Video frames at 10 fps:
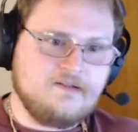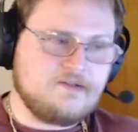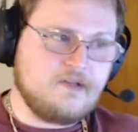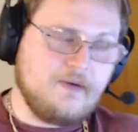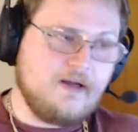
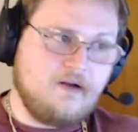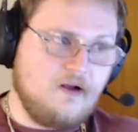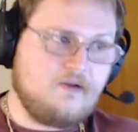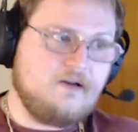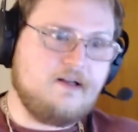There's no way you're
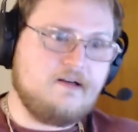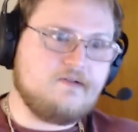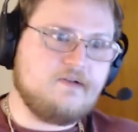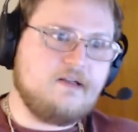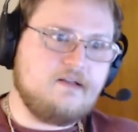not going to hit a
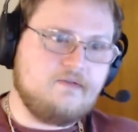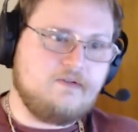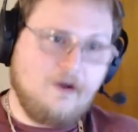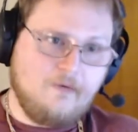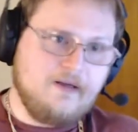tree. If you
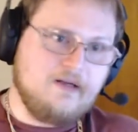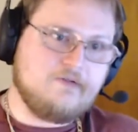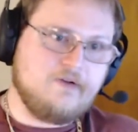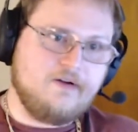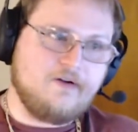don't hit a
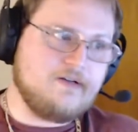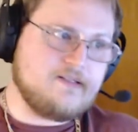tree, you're going to